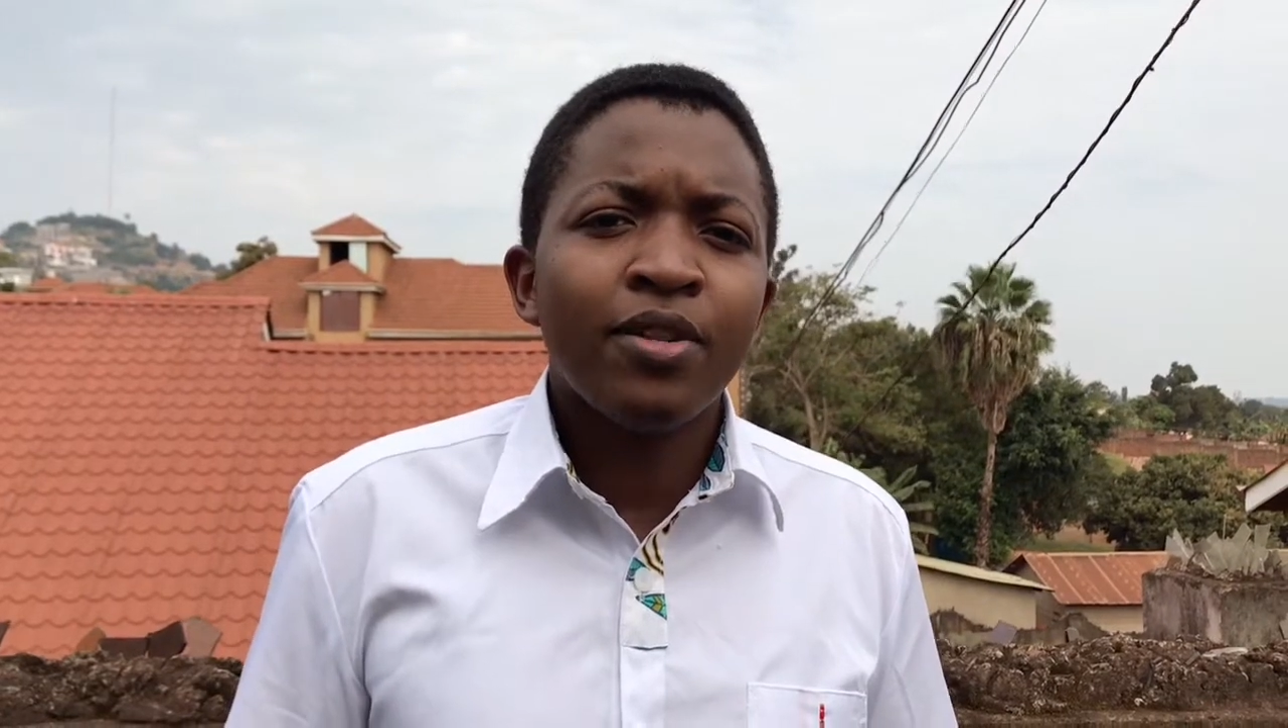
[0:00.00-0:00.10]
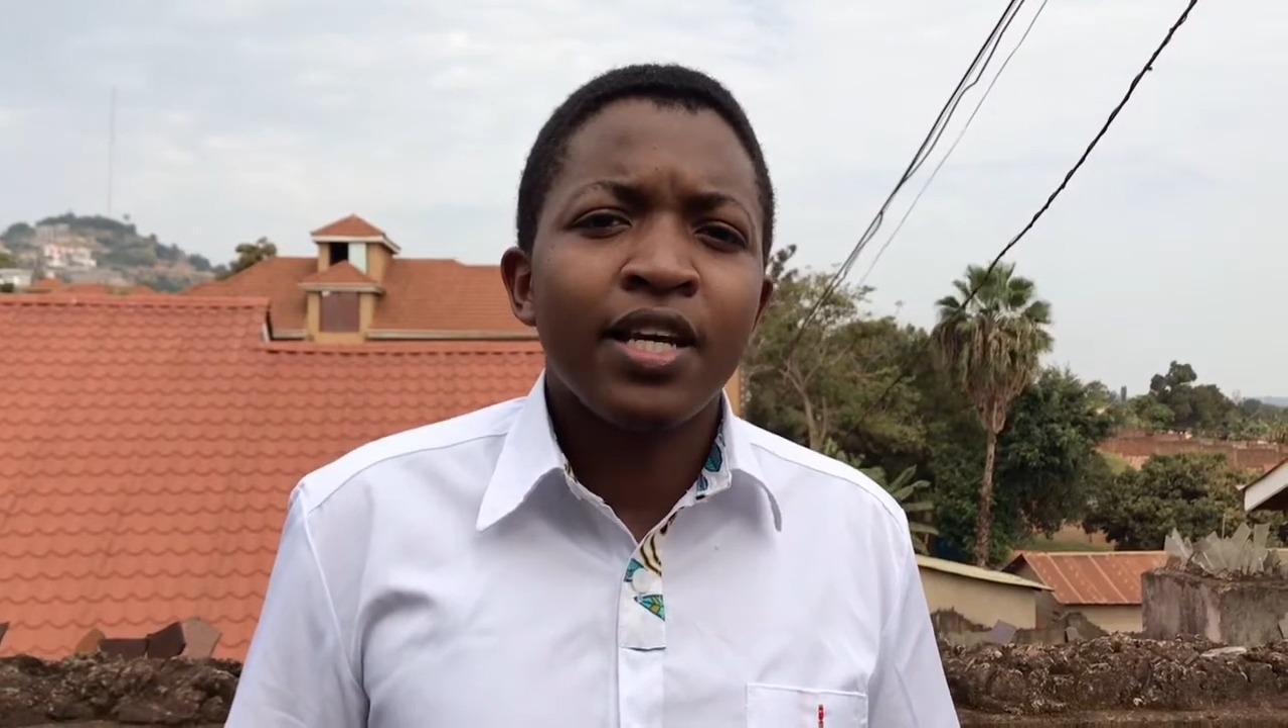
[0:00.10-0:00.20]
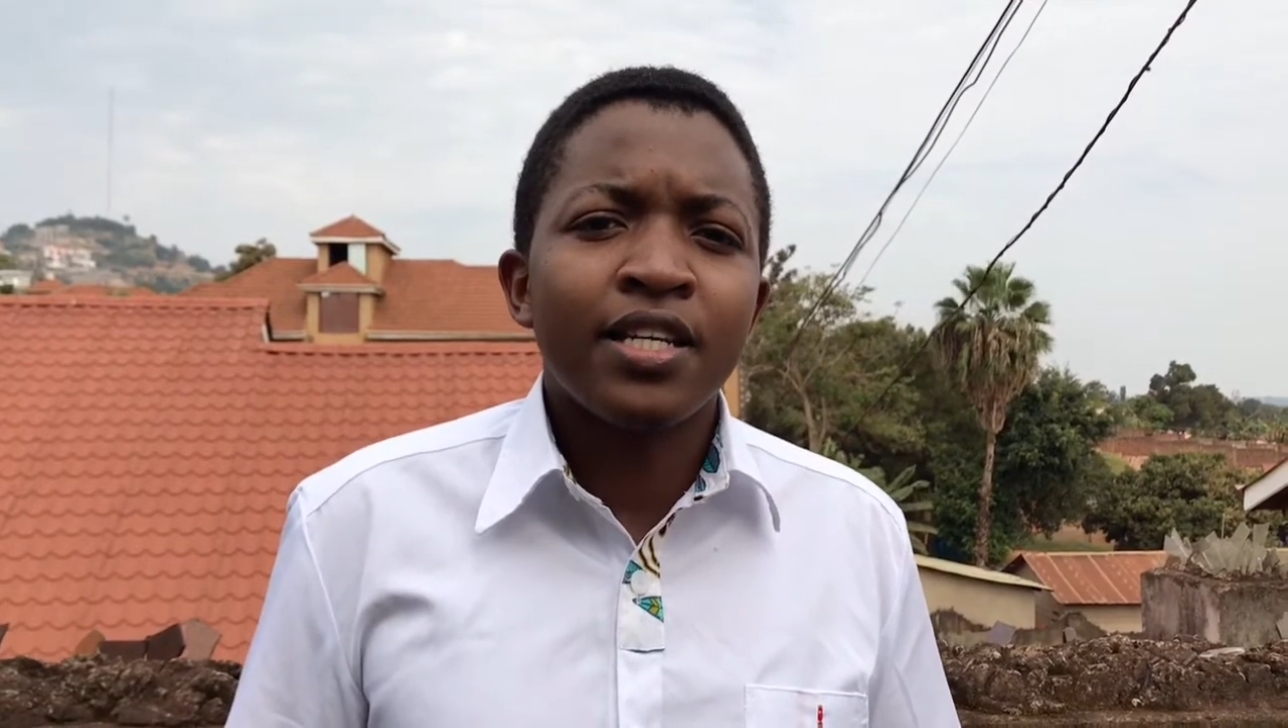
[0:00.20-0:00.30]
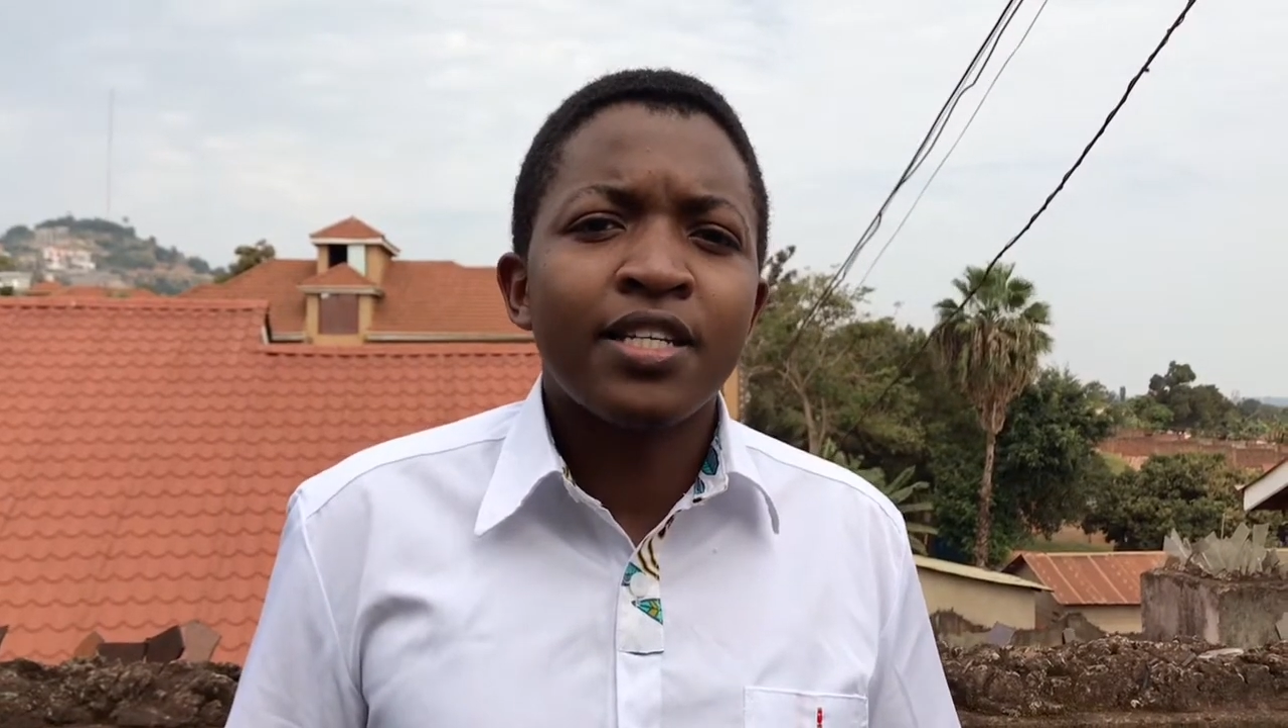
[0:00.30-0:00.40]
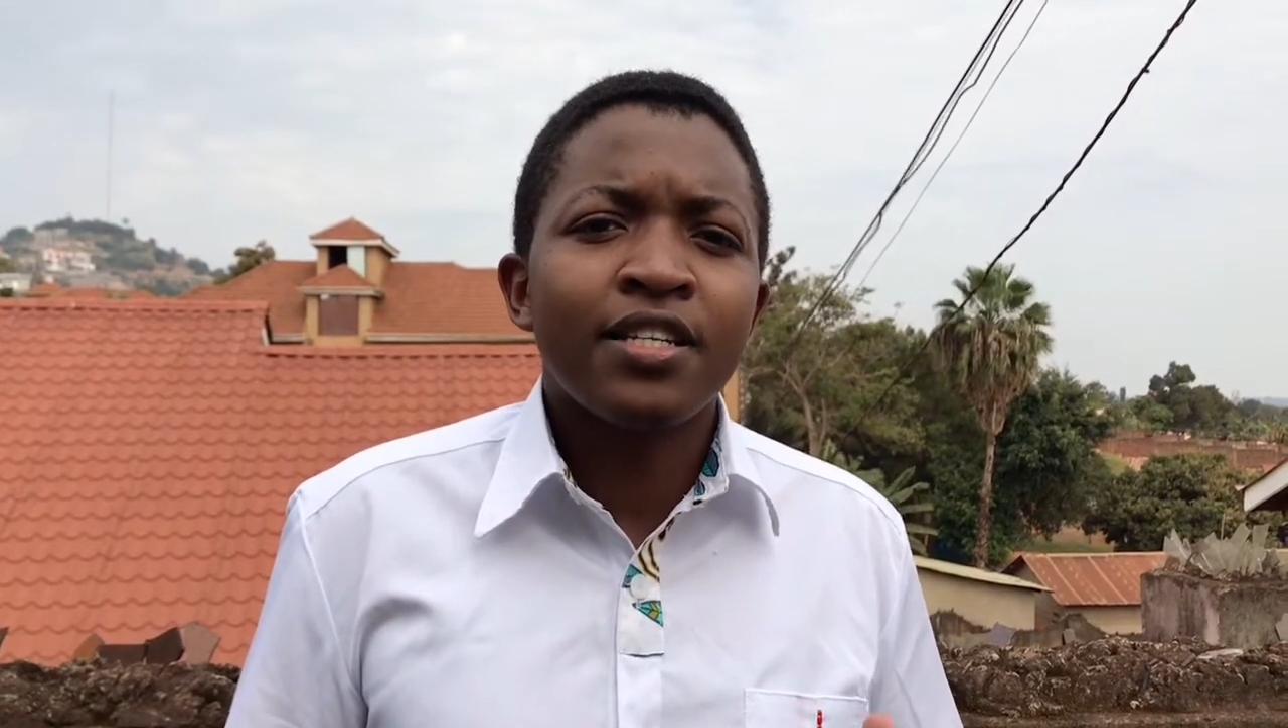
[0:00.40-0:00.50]

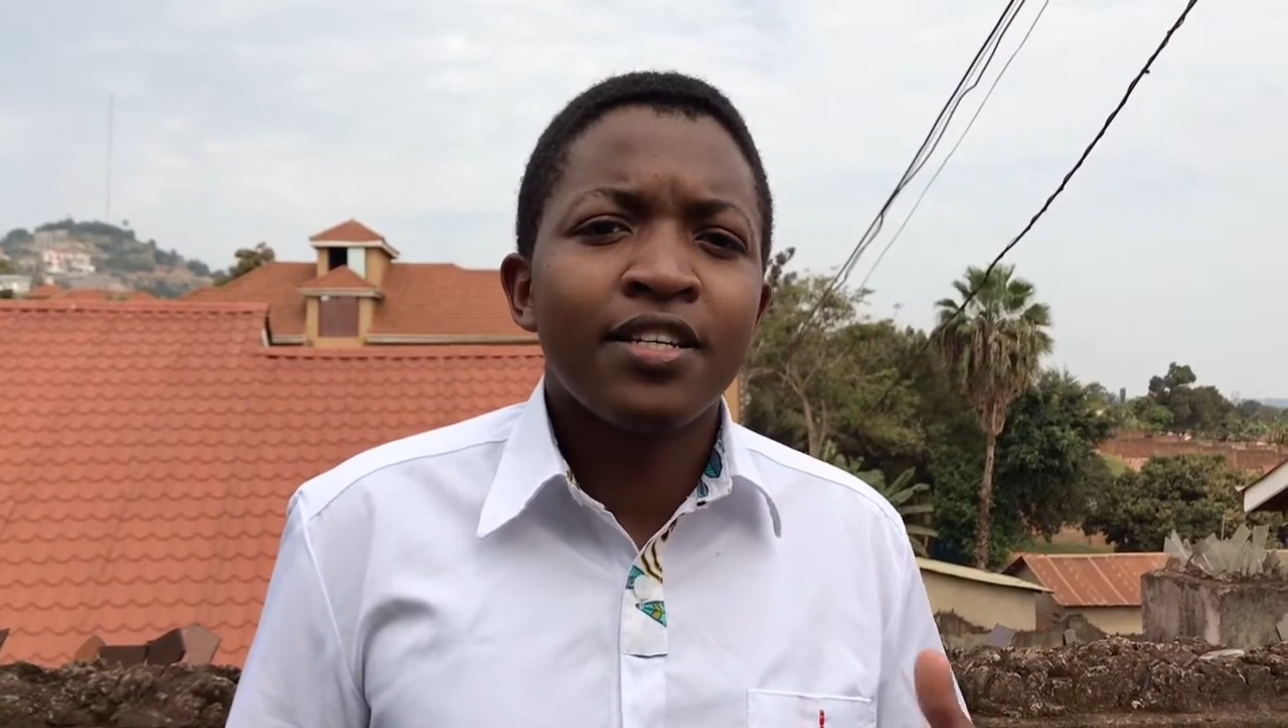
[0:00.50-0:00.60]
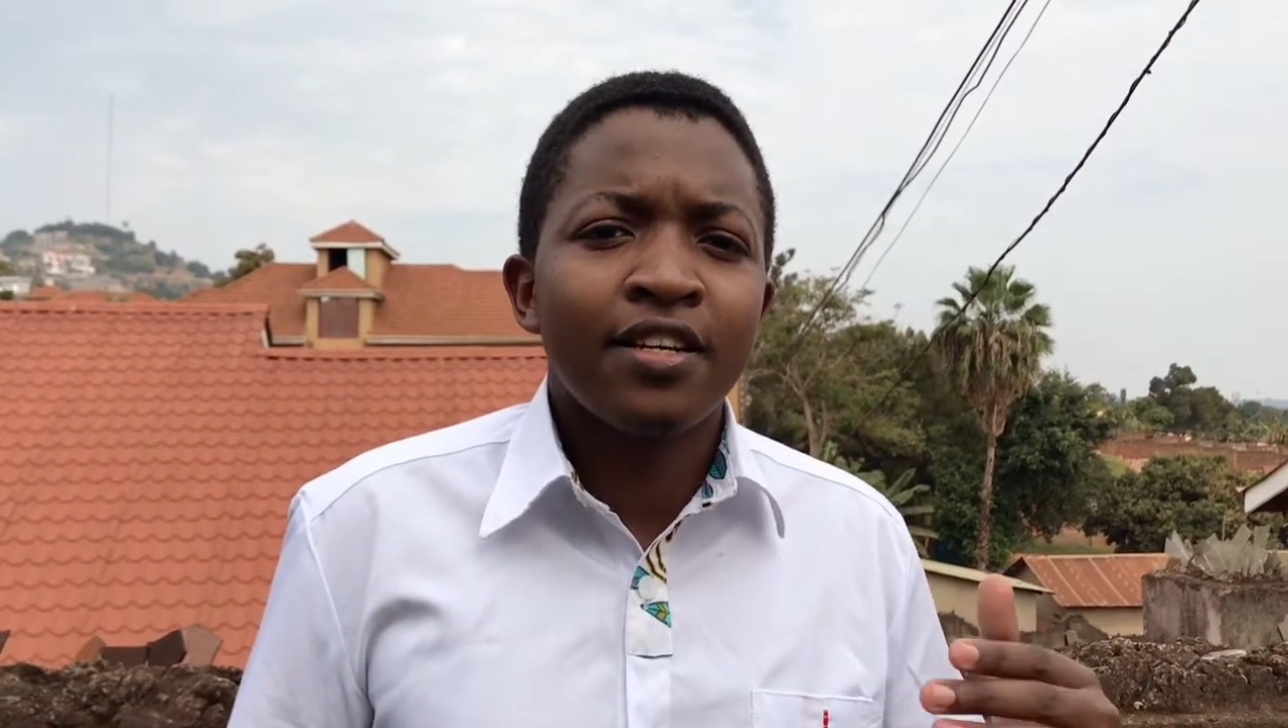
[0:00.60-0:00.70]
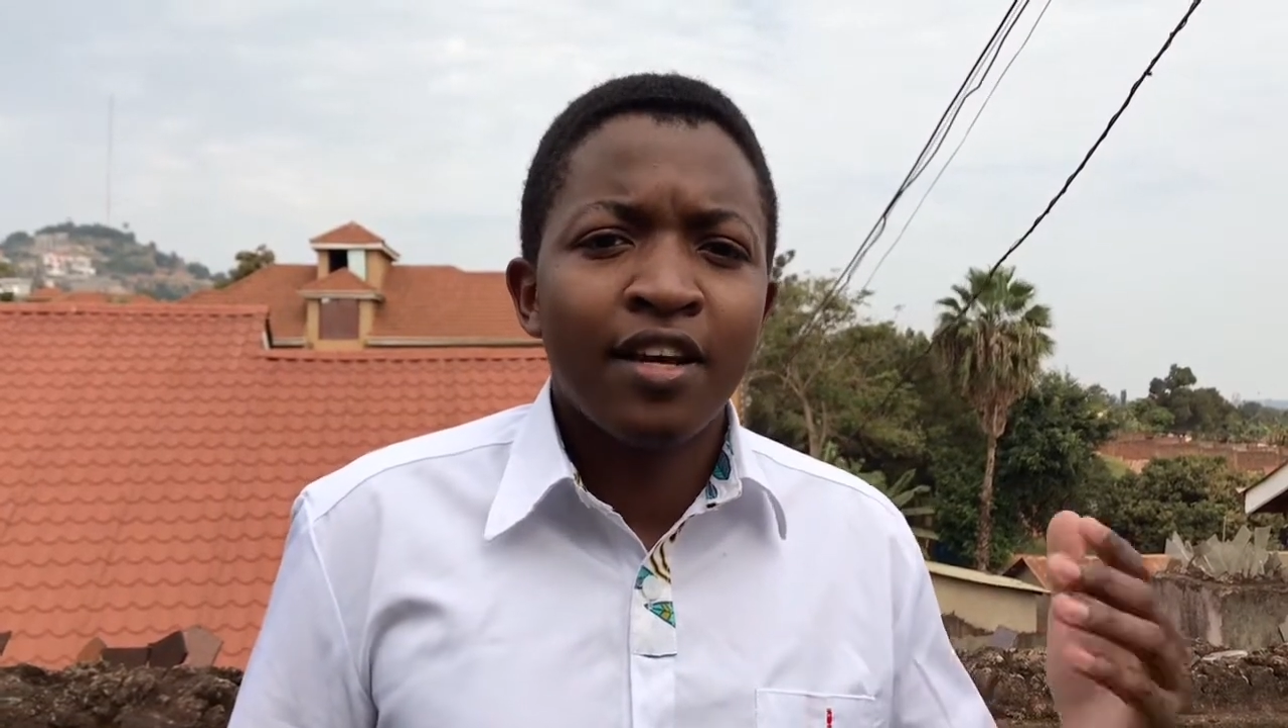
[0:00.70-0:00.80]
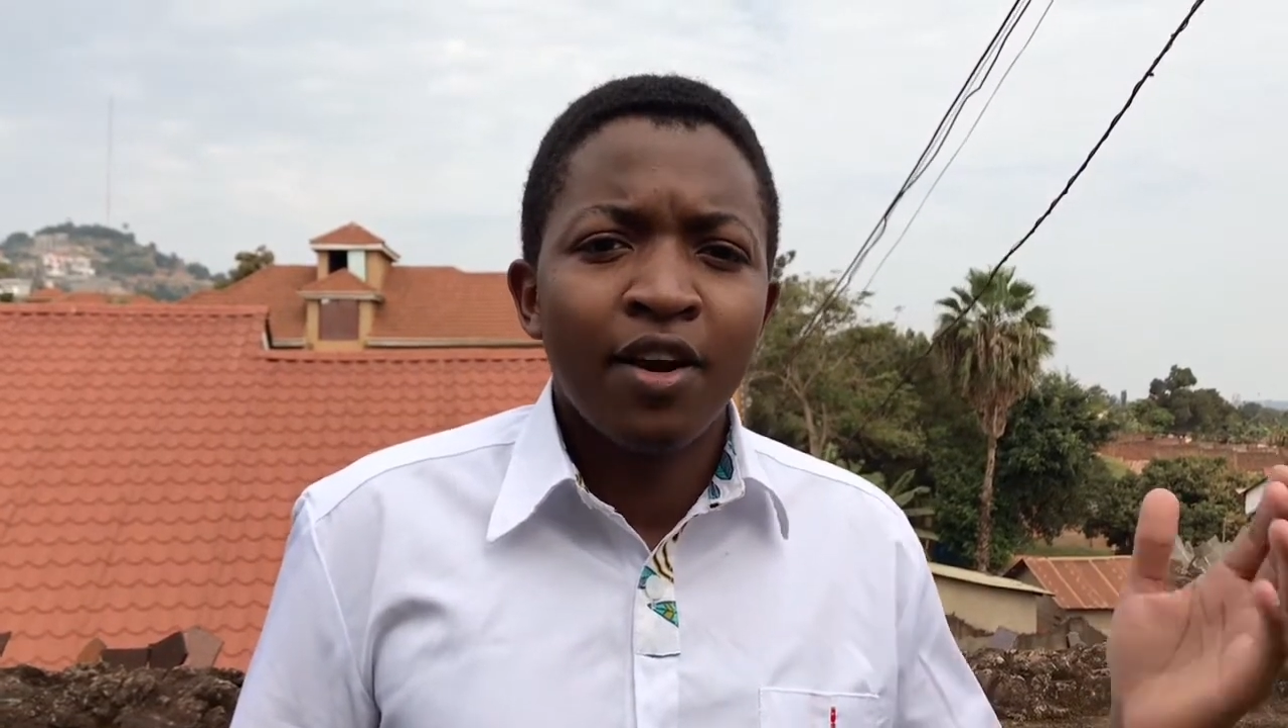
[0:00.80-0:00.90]
that